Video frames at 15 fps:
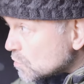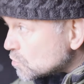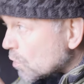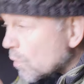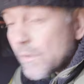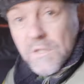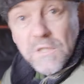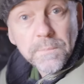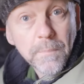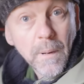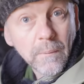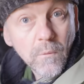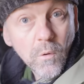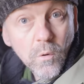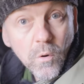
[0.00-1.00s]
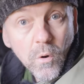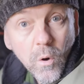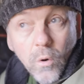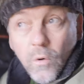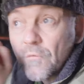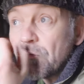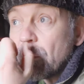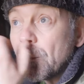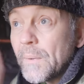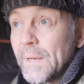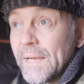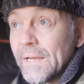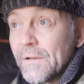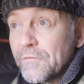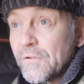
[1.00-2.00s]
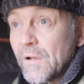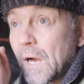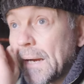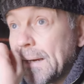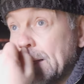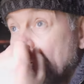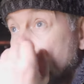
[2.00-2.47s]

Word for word: saw a sparrowhawk from here flying